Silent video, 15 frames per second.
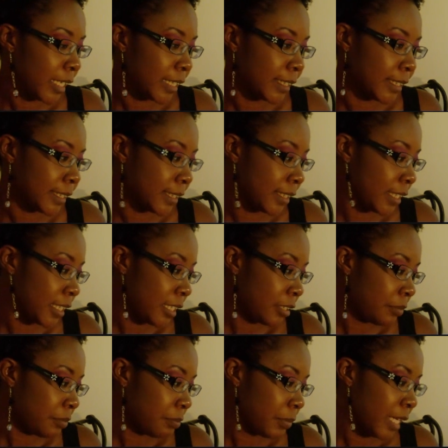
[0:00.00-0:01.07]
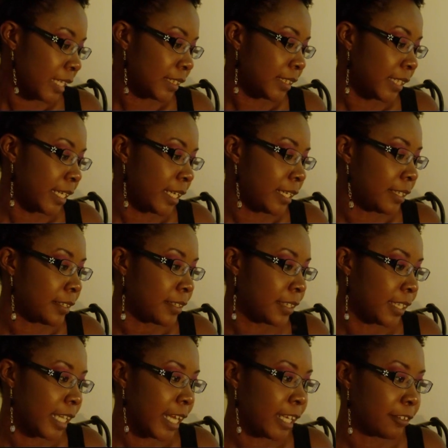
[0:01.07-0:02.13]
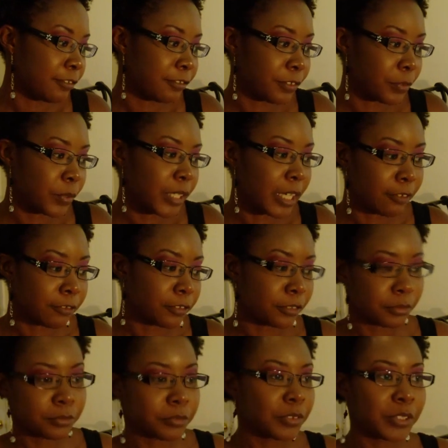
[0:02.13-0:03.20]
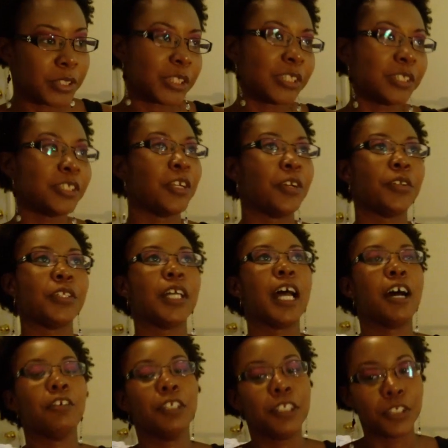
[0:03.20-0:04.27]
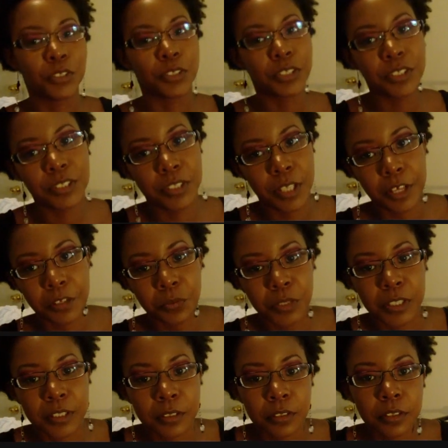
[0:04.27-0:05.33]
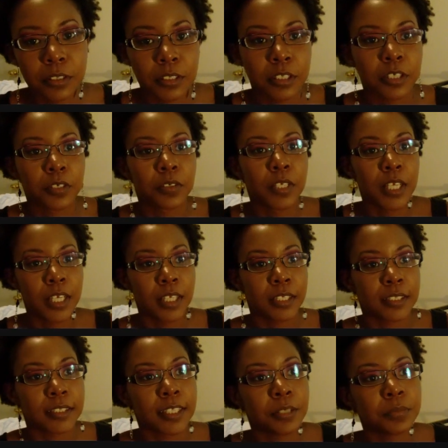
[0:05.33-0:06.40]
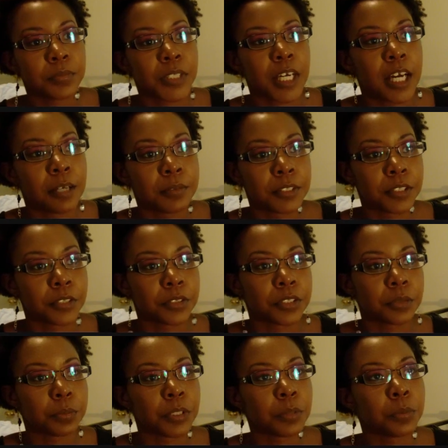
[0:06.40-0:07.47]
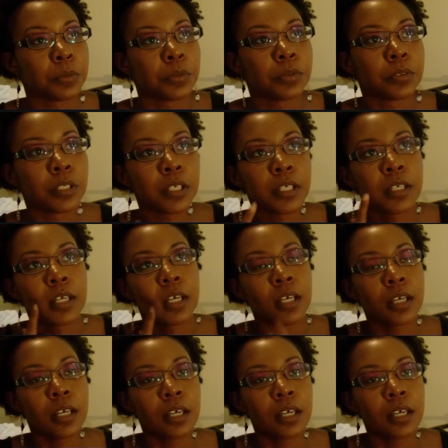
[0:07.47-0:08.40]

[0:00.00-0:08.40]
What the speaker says: I guess, maintain the life or whatever, how it looks, how the wigs look, because sometimes, some people, they